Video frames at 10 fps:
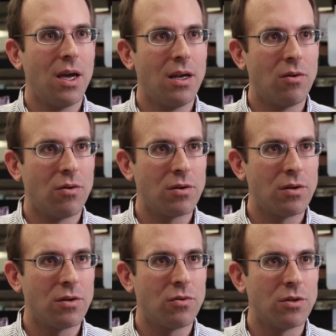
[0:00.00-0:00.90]
in
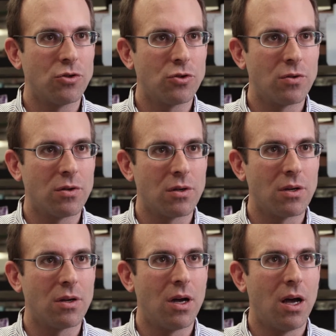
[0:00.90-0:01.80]
order to
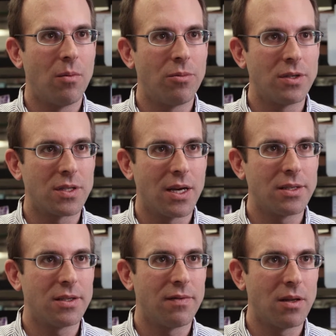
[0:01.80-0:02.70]
ensure
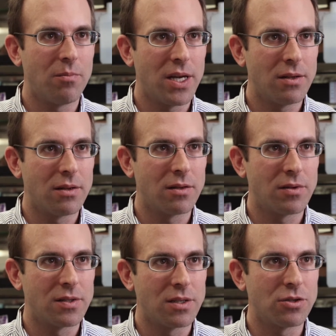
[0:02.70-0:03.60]
precise developmental
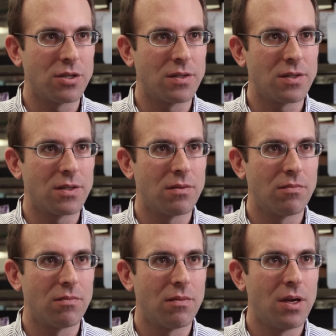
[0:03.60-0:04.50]
transitions.
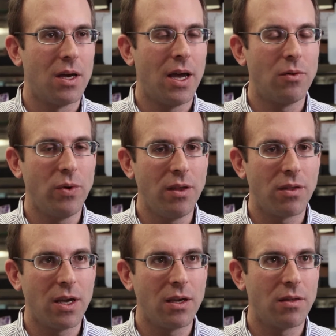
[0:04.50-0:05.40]
And we
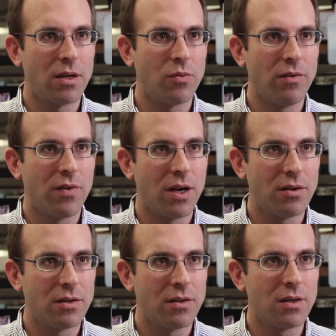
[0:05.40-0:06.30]
think that we
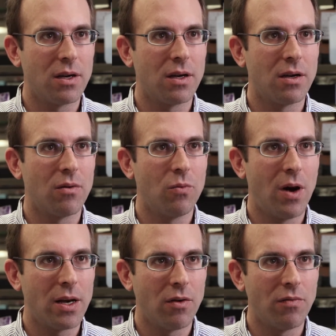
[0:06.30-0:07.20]
found
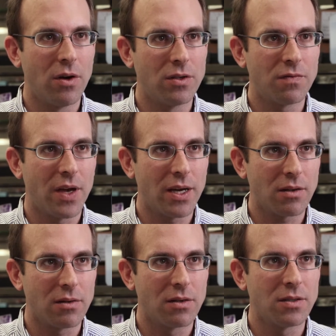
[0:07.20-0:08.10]
one of those
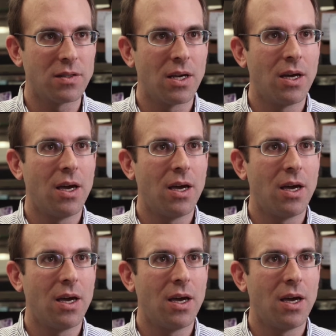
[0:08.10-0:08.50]
factors